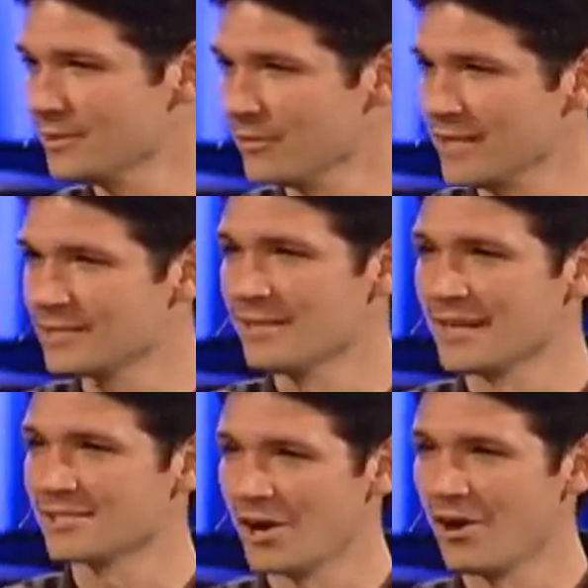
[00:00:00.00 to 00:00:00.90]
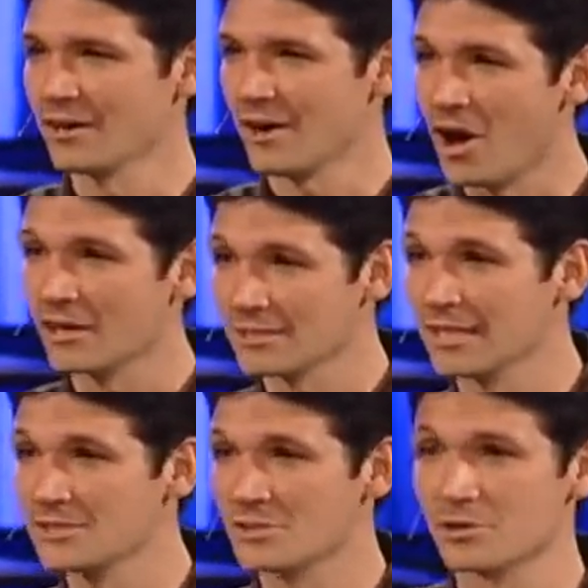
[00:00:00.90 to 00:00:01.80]
reason that song
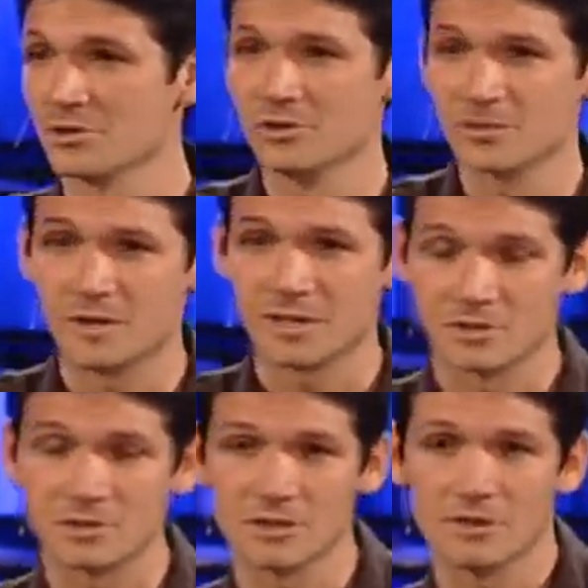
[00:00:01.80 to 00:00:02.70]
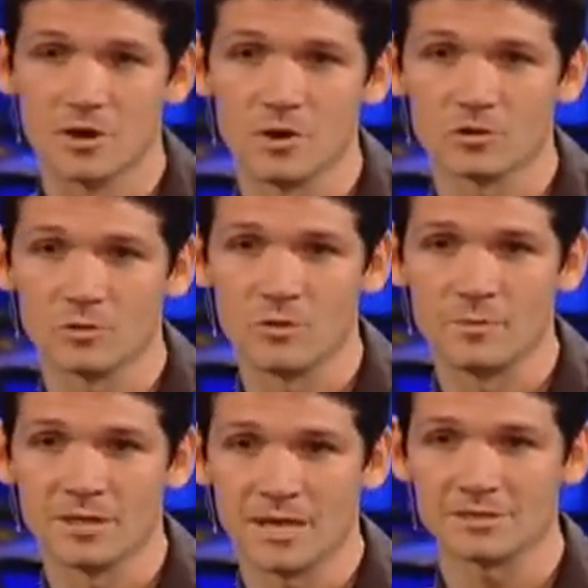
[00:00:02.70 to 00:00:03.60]
honestly is true is because usually the older a
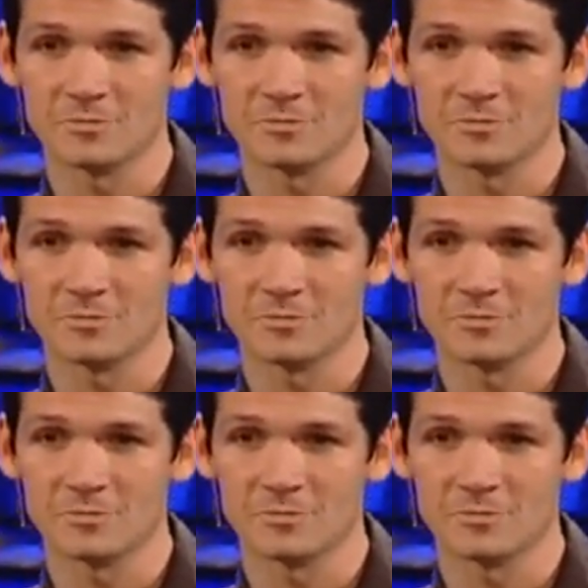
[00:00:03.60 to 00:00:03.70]
woman gets,